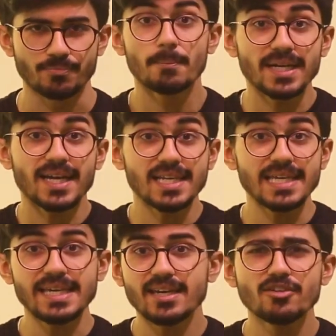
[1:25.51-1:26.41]
But
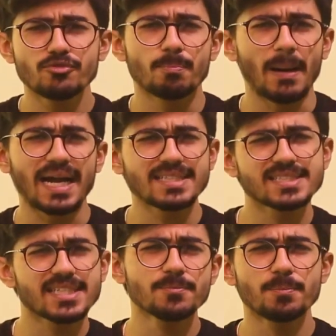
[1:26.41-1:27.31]
Ali, if
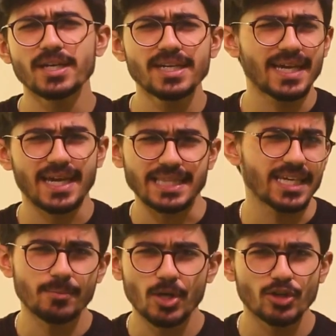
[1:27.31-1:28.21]
banks can print any
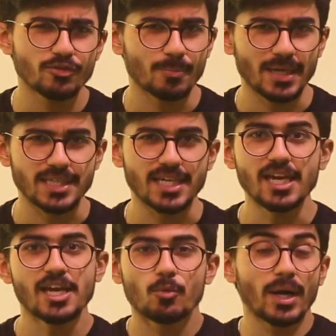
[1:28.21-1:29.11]
amount of money,
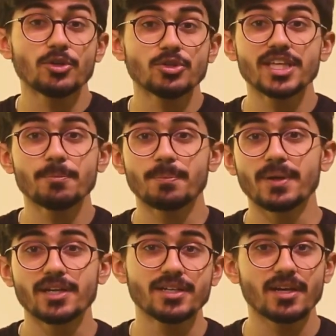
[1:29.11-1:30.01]
why don't they
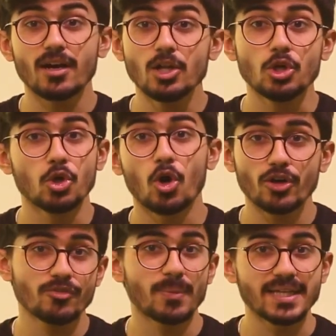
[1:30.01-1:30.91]
print a
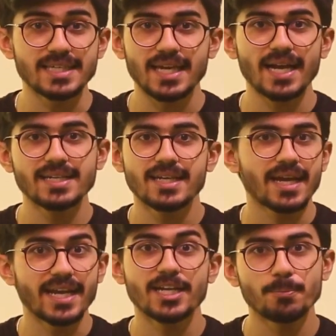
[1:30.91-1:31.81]
lot of money and
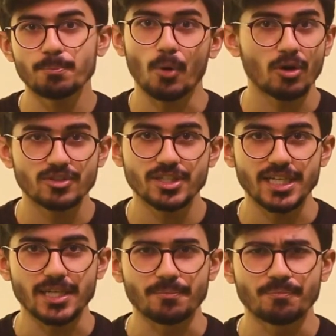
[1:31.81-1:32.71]
end
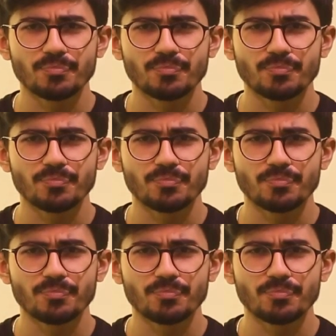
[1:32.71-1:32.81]
poverty?